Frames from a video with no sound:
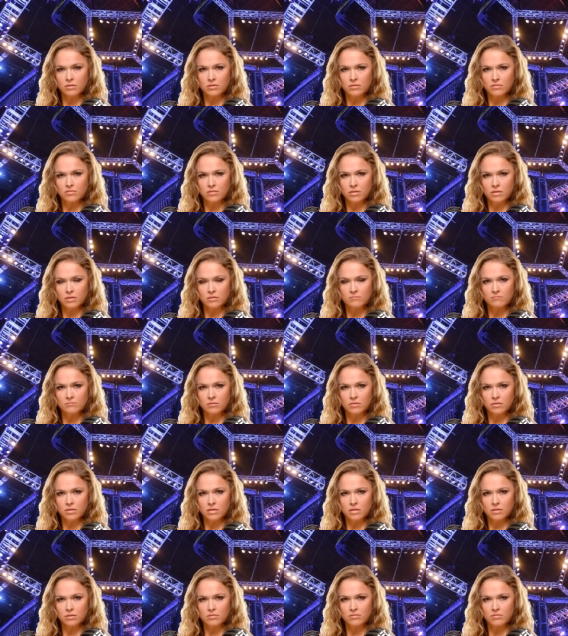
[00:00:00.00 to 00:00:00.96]
inside
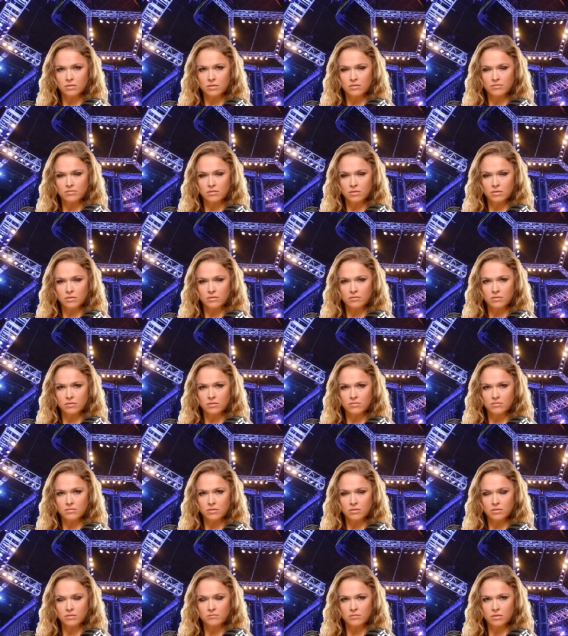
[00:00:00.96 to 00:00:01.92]
Toyota Center in
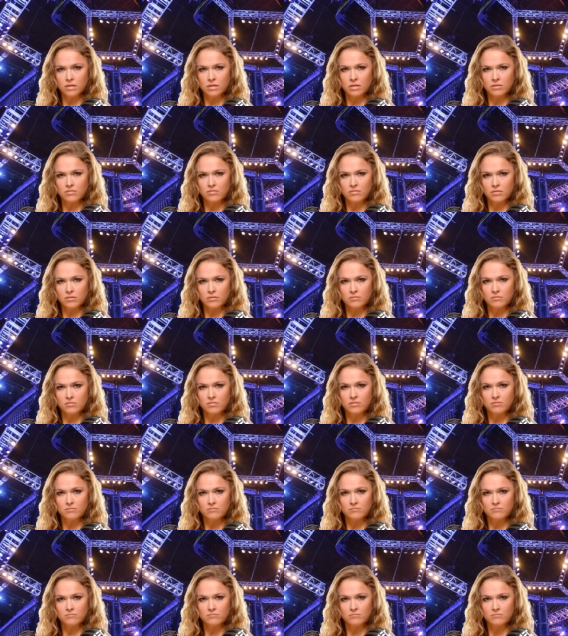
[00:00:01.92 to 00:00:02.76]
Houston, Texas.